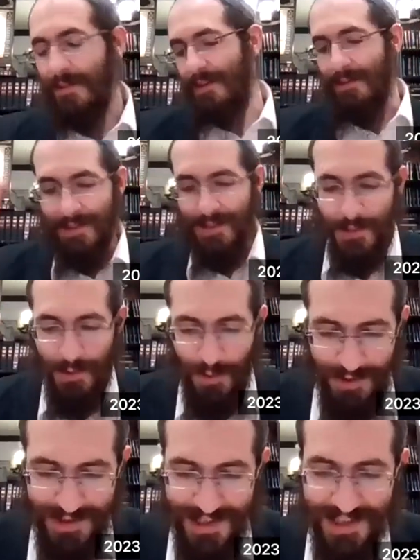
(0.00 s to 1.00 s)
even
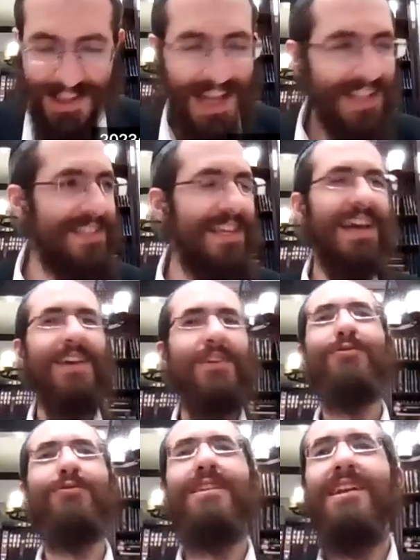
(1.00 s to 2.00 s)
stronger. He says, let's
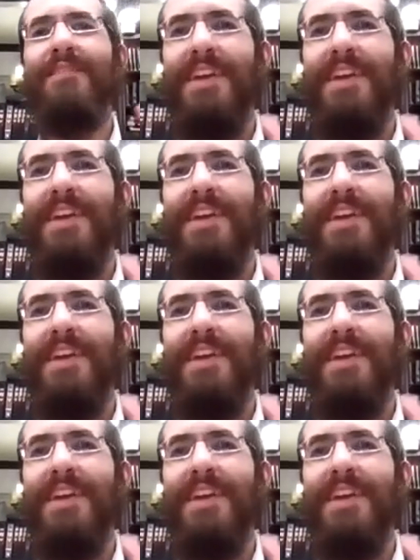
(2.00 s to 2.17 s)
say you